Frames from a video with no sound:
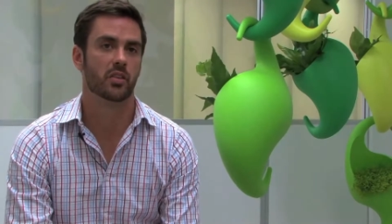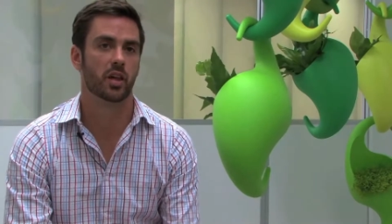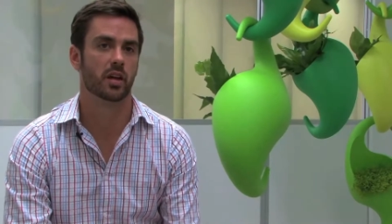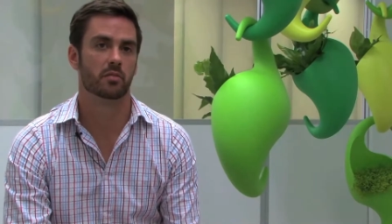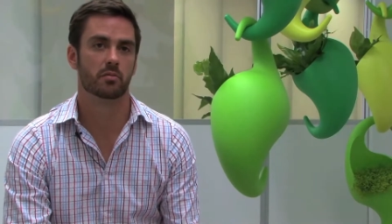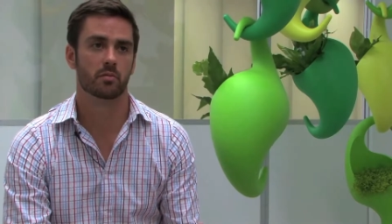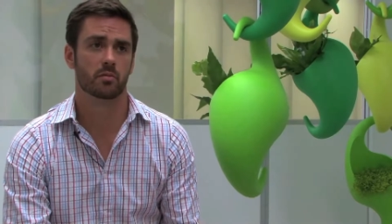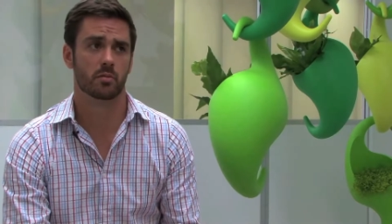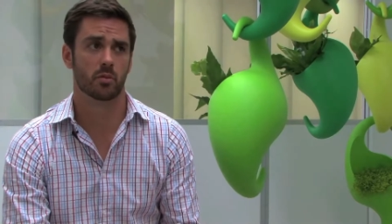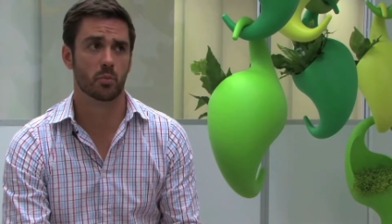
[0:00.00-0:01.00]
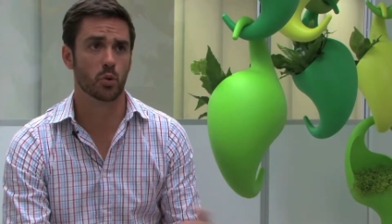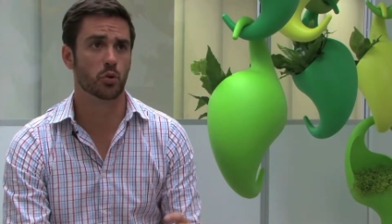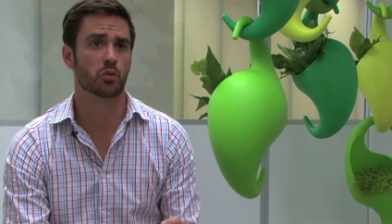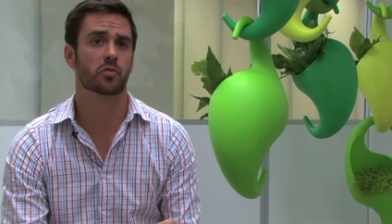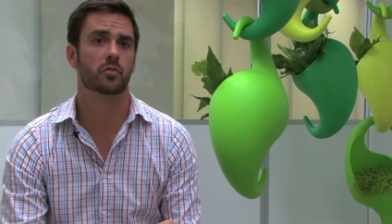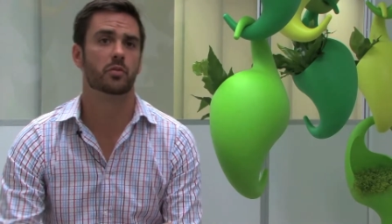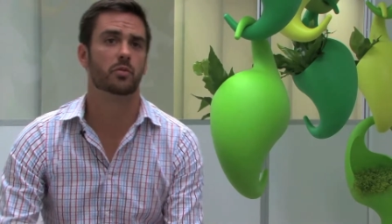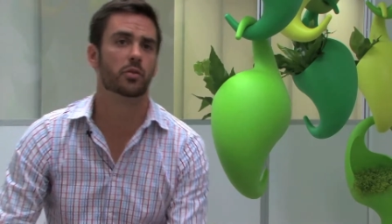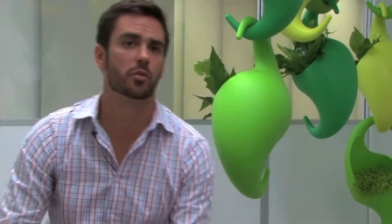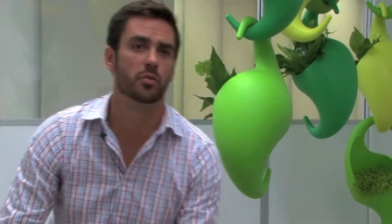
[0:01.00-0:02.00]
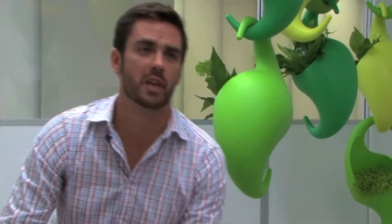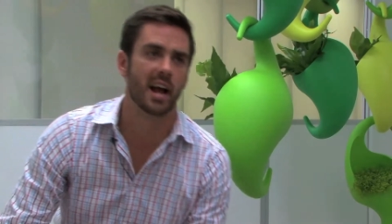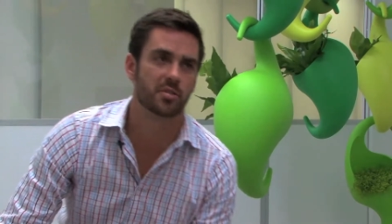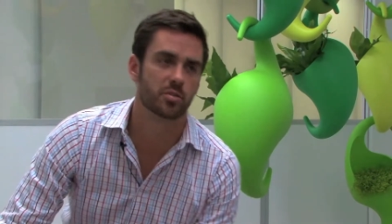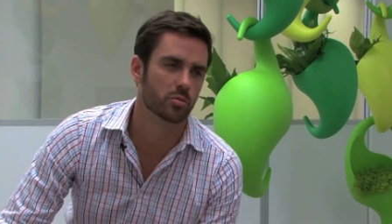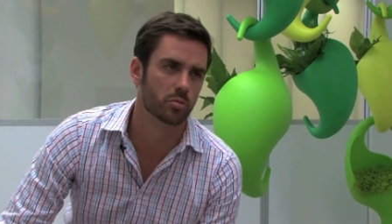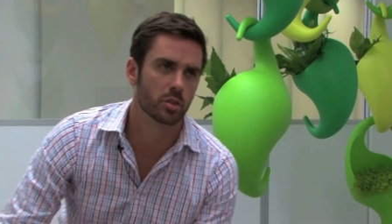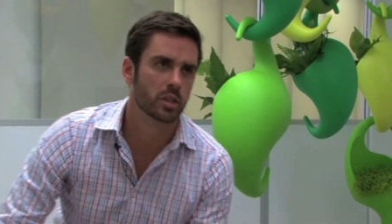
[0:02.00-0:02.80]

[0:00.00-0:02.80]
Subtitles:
that move through natural